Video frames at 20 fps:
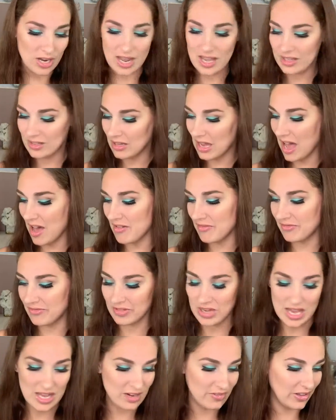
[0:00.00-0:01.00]
I have
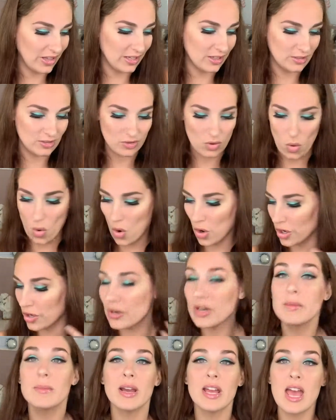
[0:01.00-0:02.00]
kind of like an
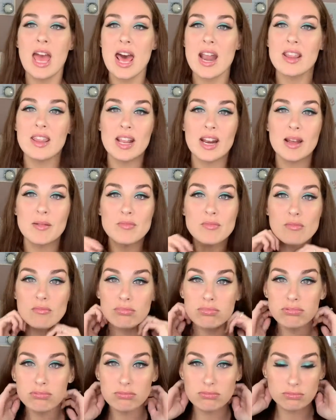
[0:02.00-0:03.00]
order in my head that I'm
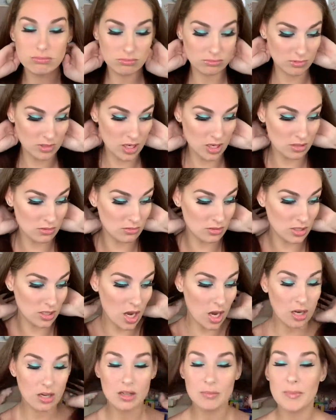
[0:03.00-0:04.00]
gonna
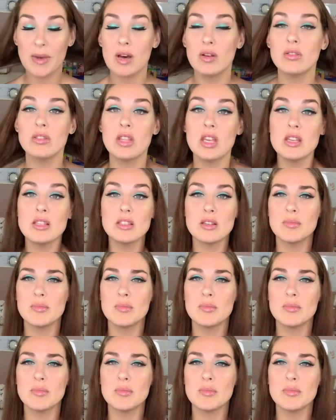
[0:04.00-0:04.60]
talk about things.